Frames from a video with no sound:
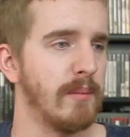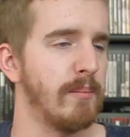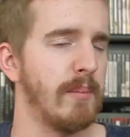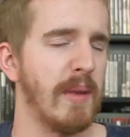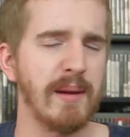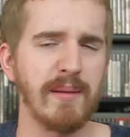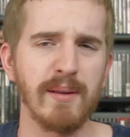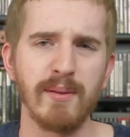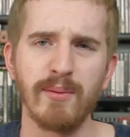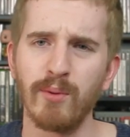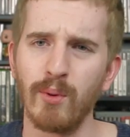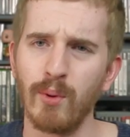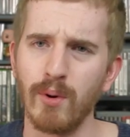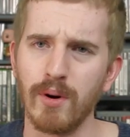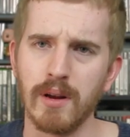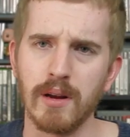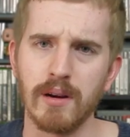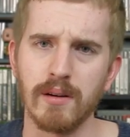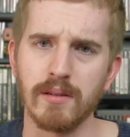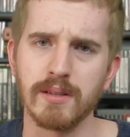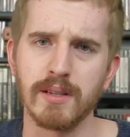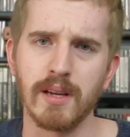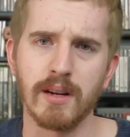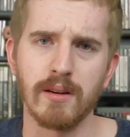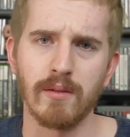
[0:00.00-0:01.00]
maybe four
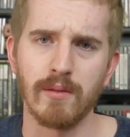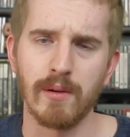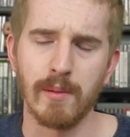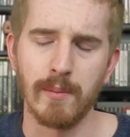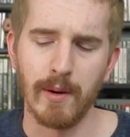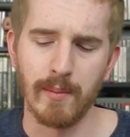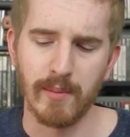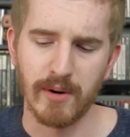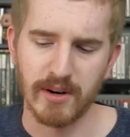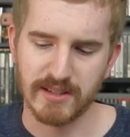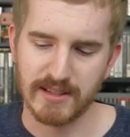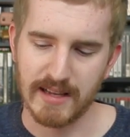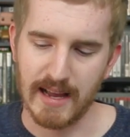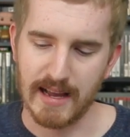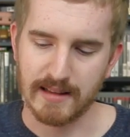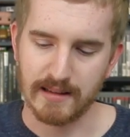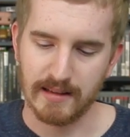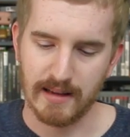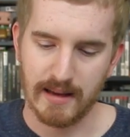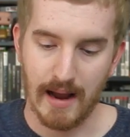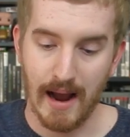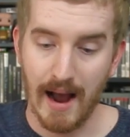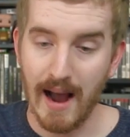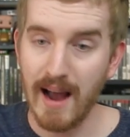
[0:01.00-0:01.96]
years. I don't remember exactly.